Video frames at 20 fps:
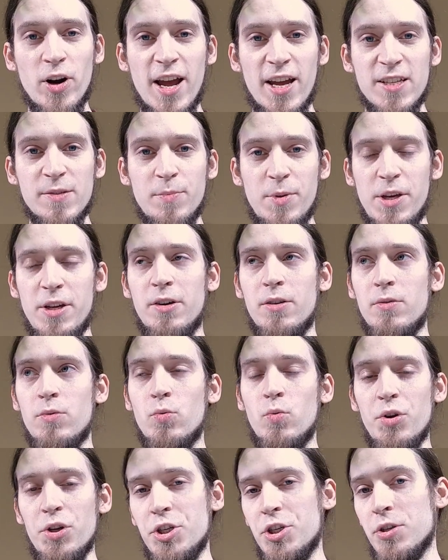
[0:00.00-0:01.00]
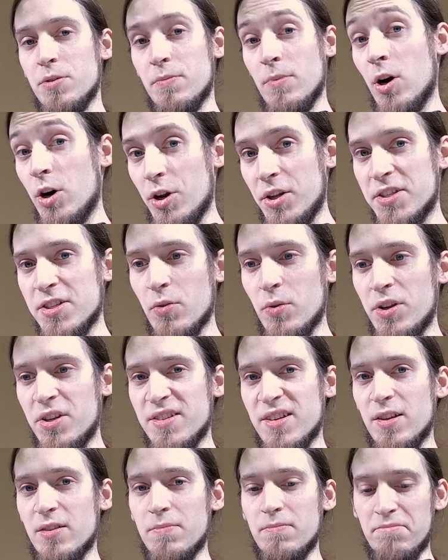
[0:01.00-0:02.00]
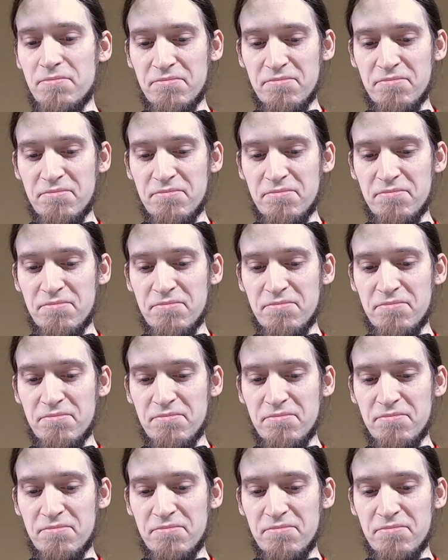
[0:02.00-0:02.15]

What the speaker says: eSpeak, which on its own is a